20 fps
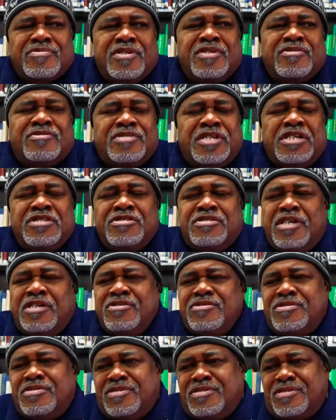Yeah, but they
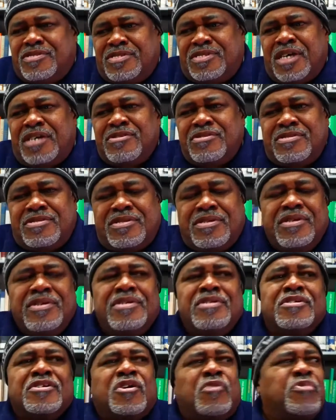they that's
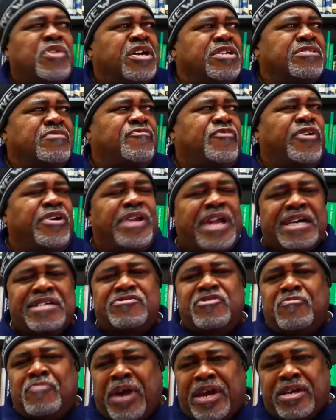coming on 149th
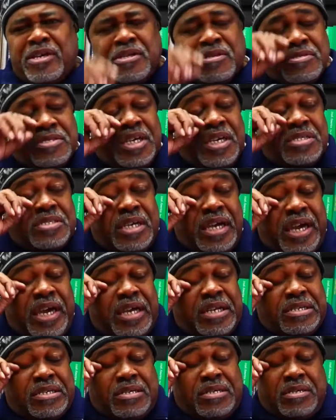Street back in those days. They
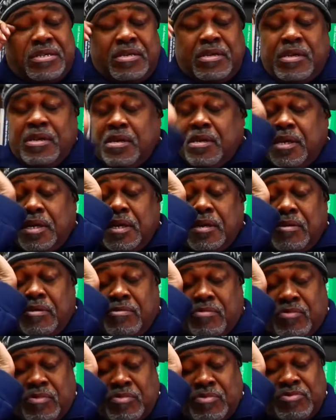had
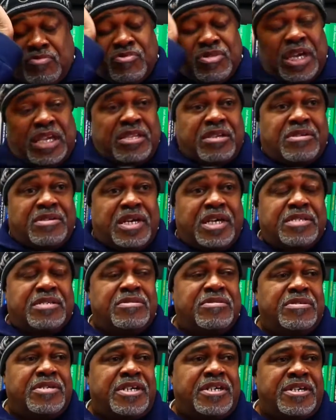when he was at the at
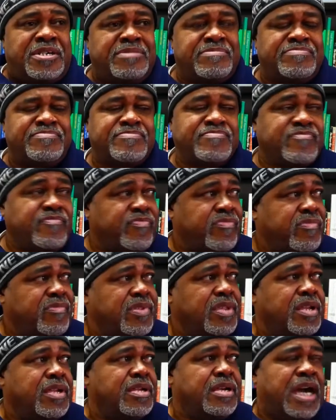the um
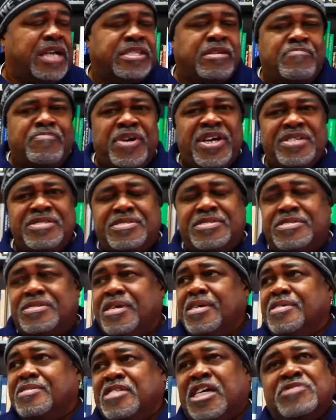at the bench.
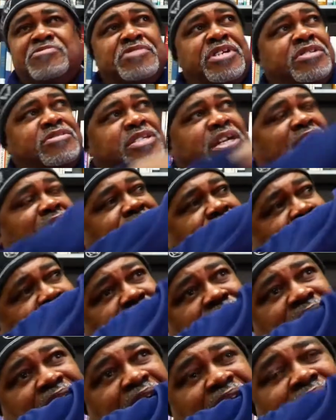That's when they used to have the,
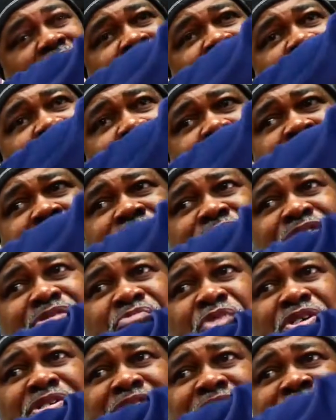the elevator that used to
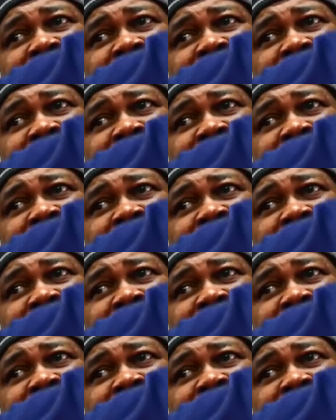work